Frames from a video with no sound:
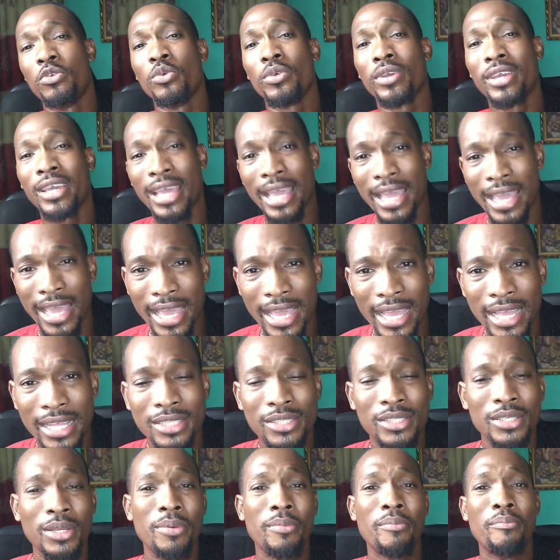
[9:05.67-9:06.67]
You
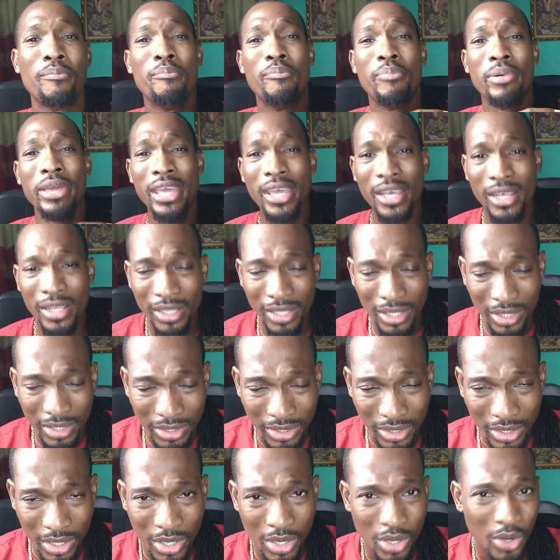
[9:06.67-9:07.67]
can't
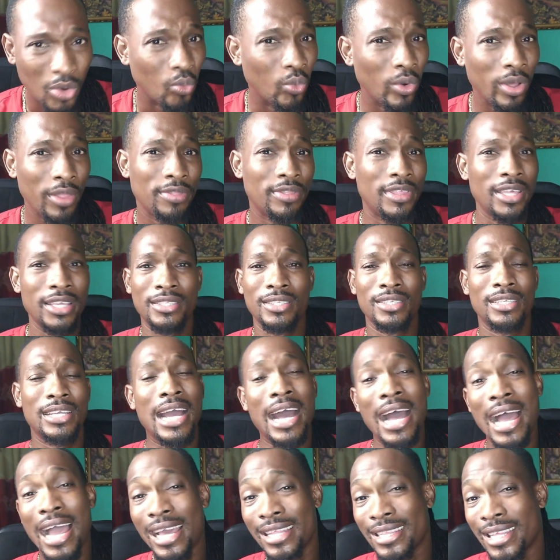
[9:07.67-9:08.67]
build with this
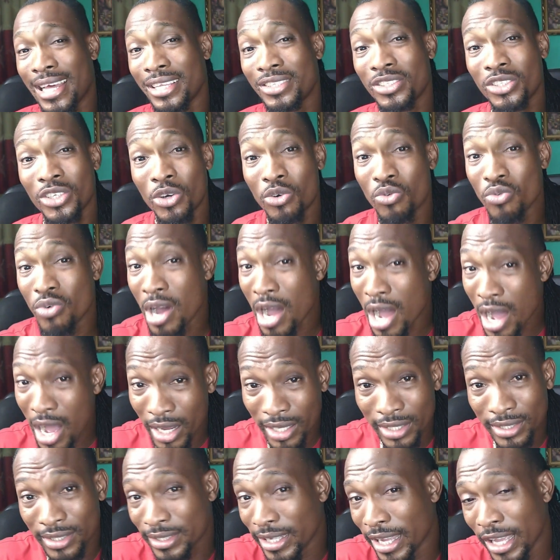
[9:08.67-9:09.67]
guy? That's a
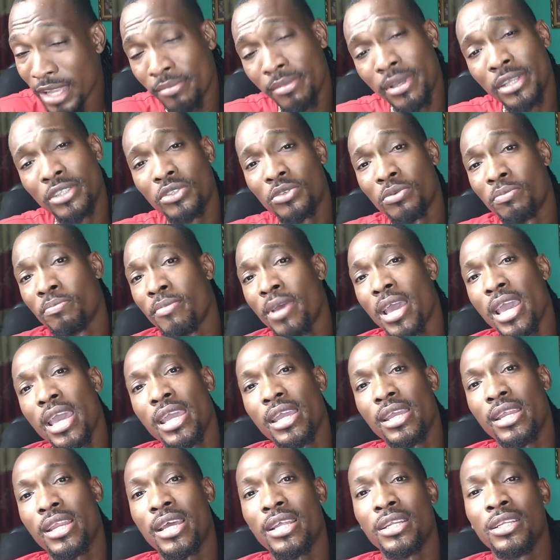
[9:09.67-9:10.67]
wrong statement to
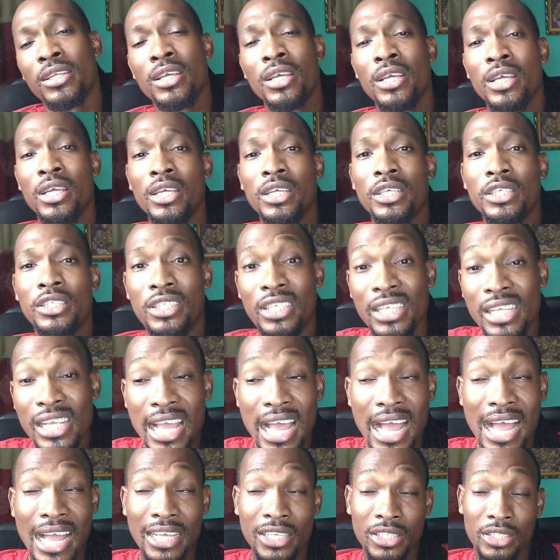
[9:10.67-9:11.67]
make. And she
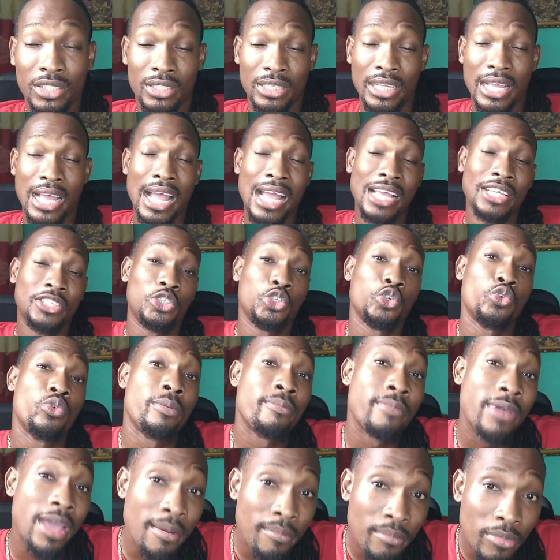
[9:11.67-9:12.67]
has to
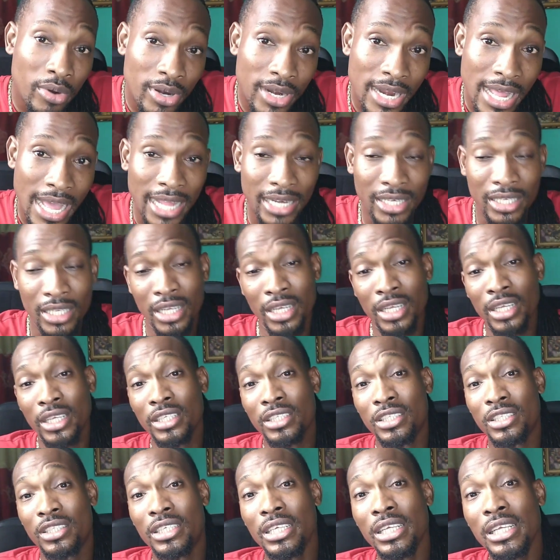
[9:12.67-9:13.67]
remember that
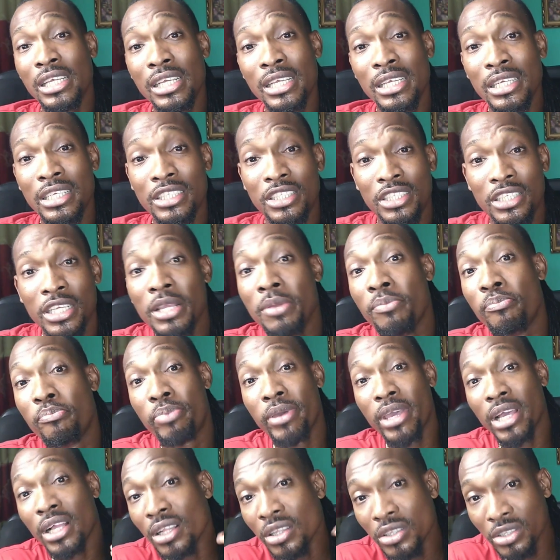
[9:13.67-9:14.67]
she
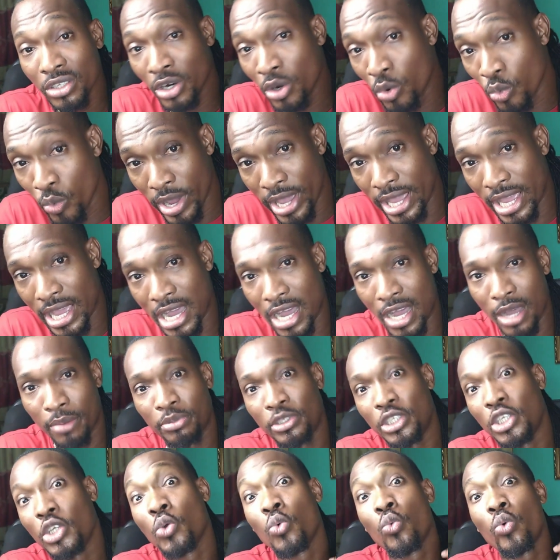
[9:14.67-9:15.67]
built her way up.
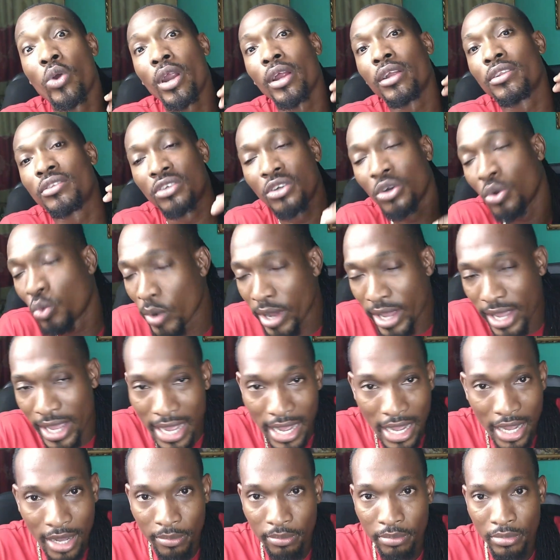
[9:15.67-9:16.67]
She worked her way
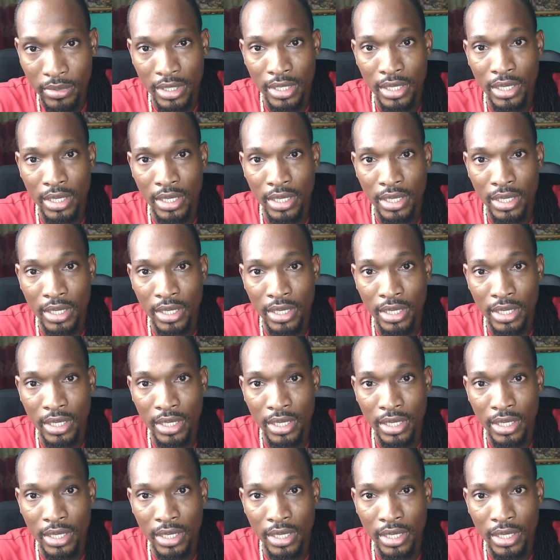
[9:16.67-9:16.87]
up.